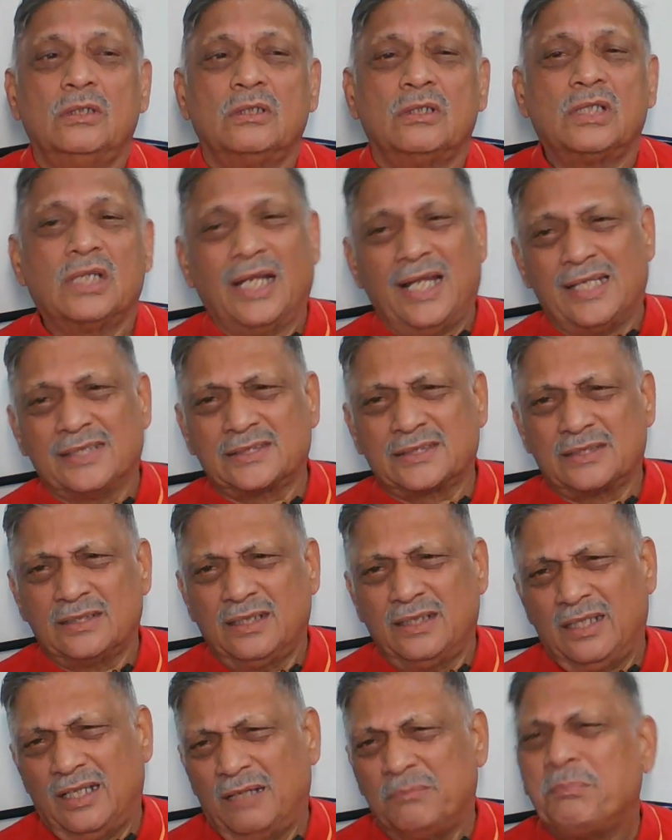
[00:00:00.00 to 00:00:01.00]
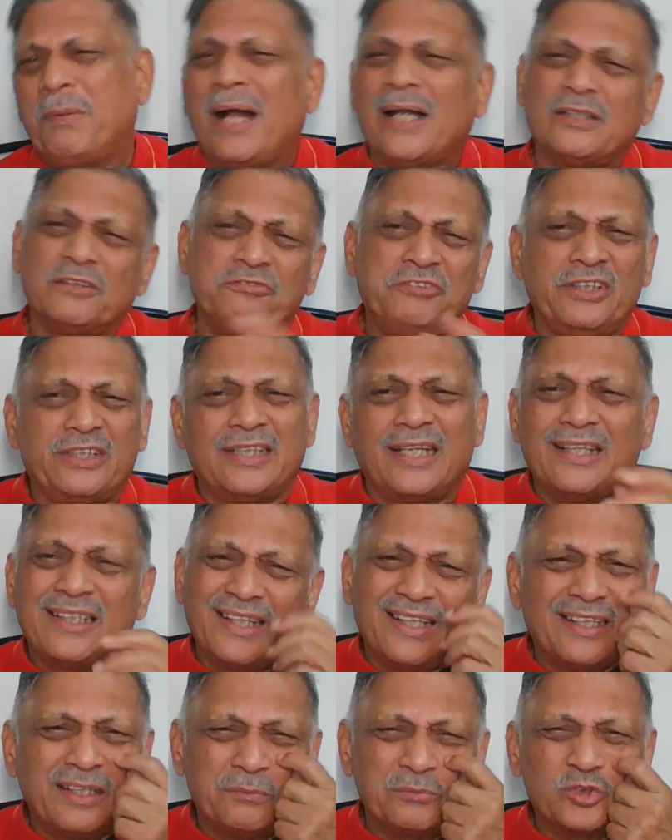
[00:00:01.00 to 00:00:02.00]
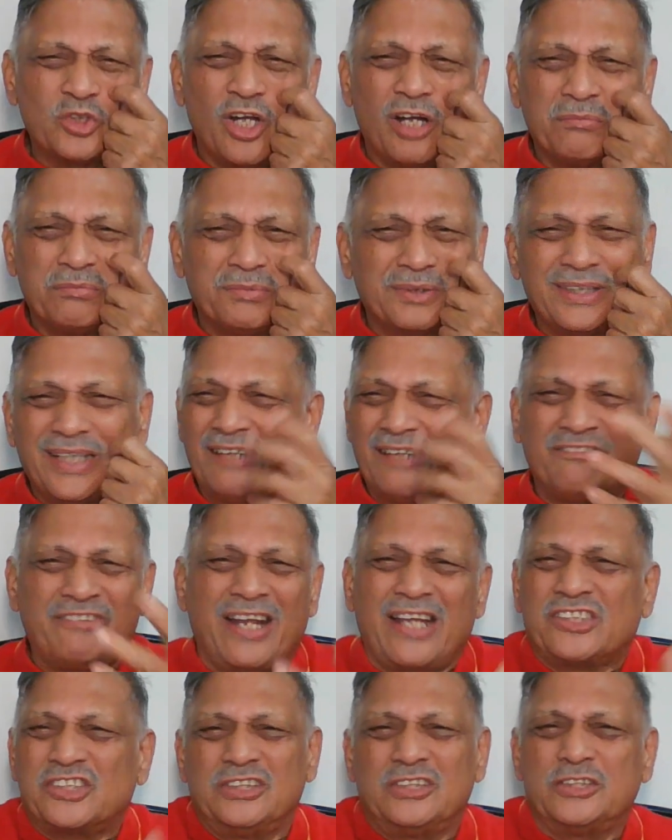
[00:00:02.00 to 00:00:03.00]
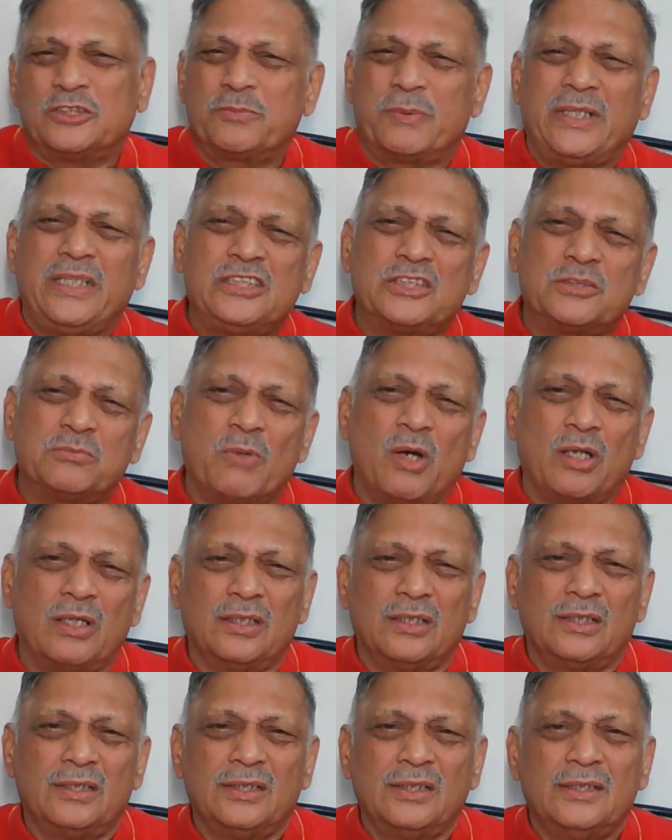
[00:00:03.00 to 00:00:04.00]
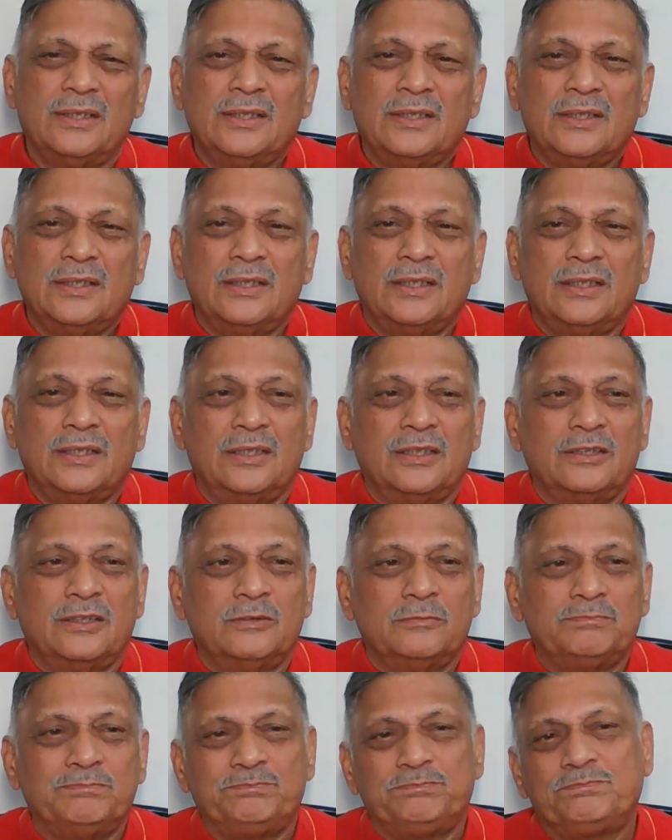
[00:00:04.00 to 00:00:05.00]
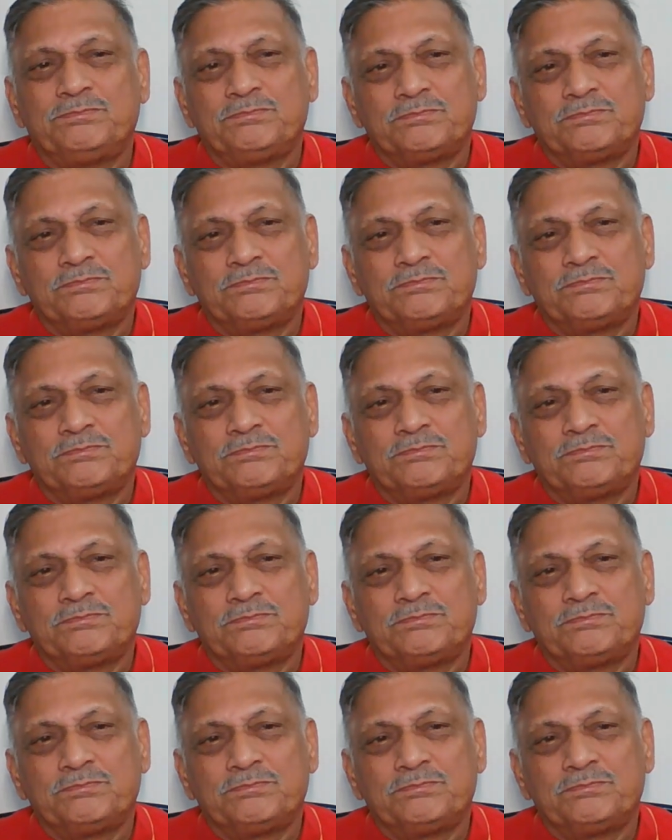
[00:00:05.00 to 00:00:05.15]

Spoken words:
glass. A part of it can get absorbed, but that fraction is pretty small. Um,